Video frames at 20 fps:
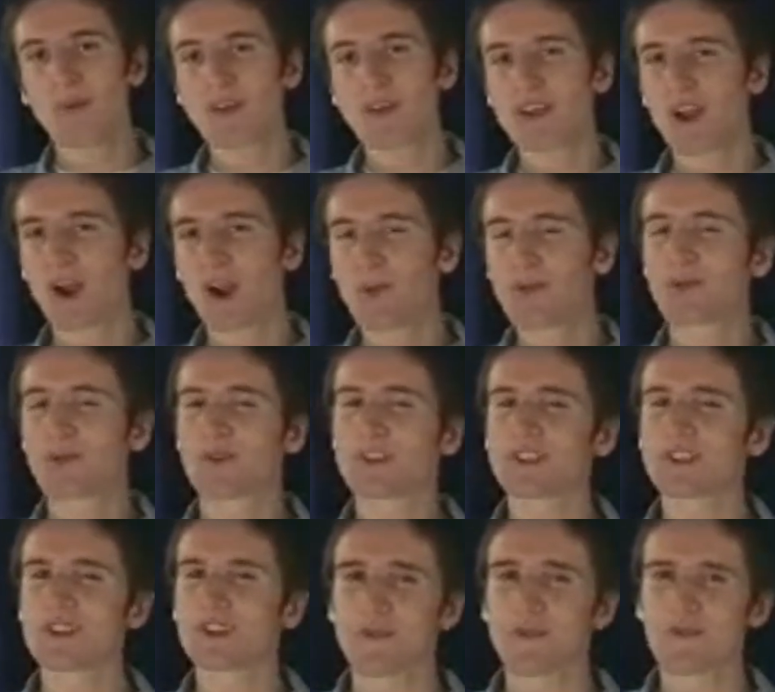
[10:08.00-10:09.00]
can help you
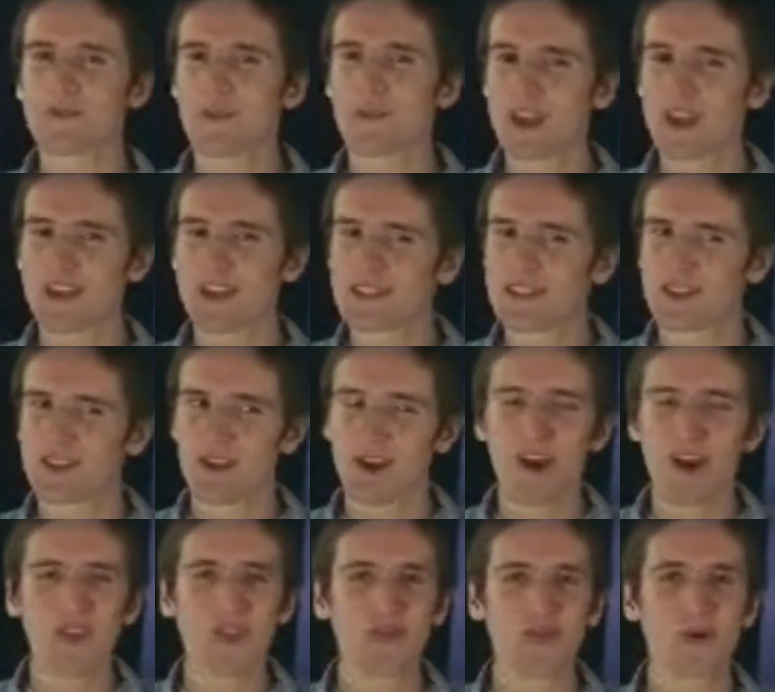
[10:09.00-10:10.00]
achieve effects that are
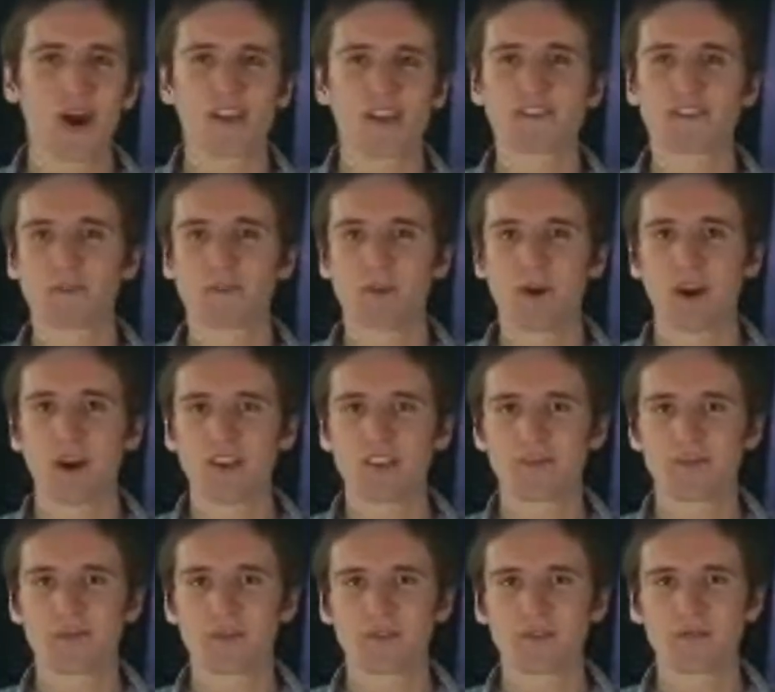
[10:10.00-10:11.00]
otherwise
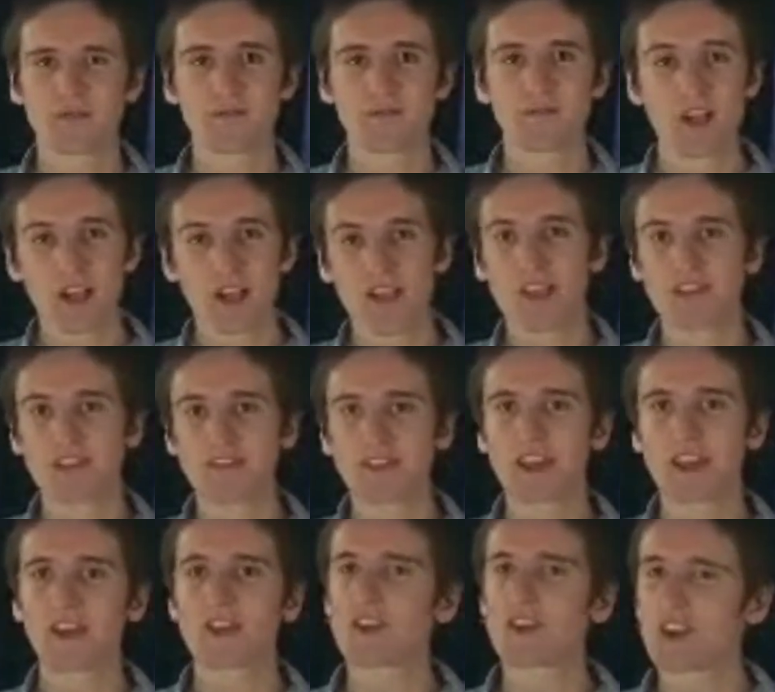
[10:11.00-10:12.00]
impossible. Let's
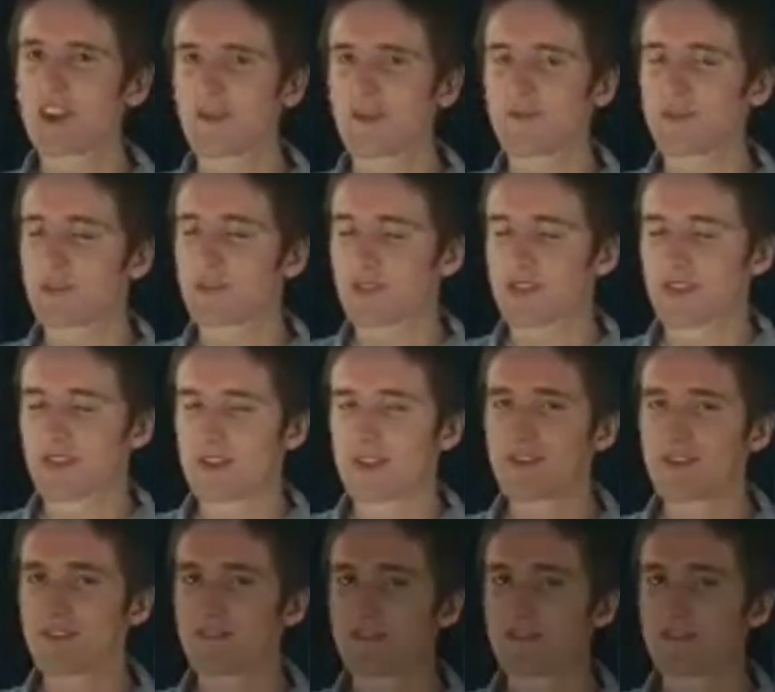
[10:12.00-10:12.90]
take a look at a few of these.